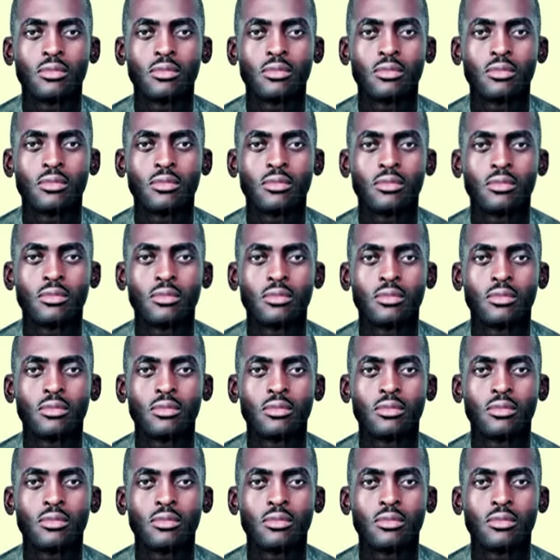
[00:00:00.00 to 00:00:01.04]

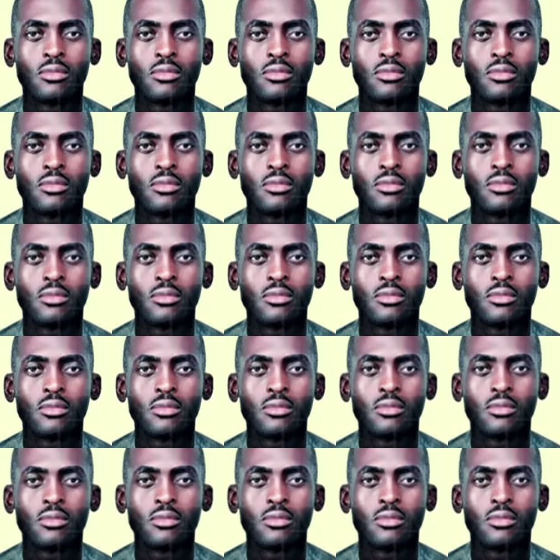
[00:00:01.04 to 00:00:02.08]

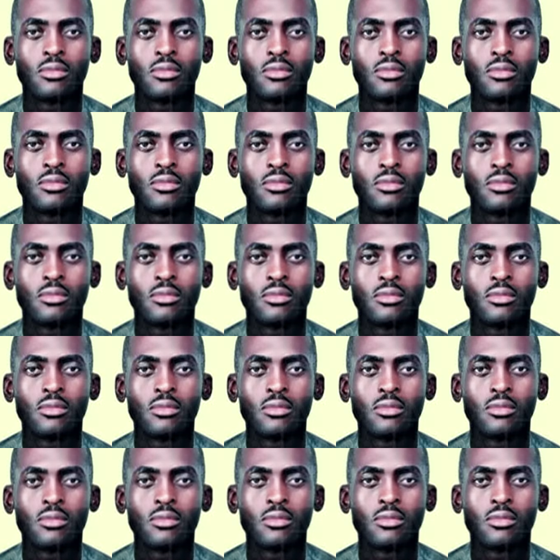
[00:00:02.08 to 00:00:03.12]

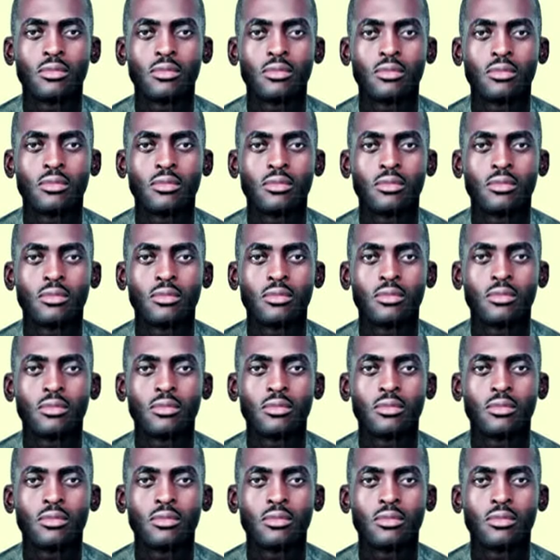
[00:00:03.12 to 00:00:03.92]
No words are spoken by the person on screen.